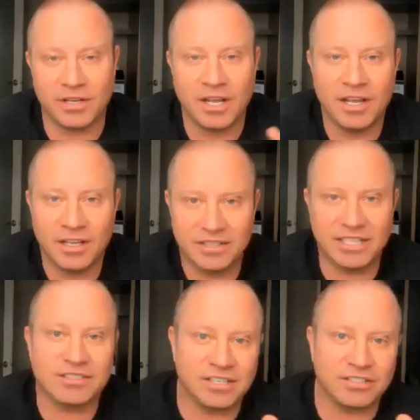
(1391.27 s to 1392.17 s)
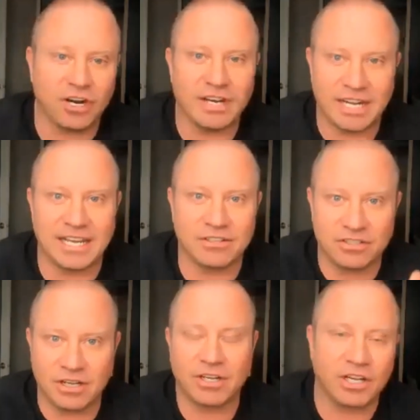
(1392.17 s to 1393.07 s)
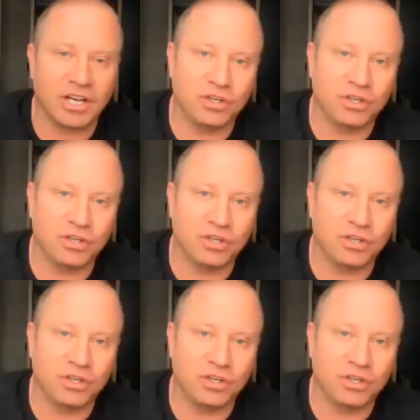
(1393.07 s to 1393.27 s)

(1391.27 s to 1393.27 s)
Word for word: these things are, again, stuff that you got to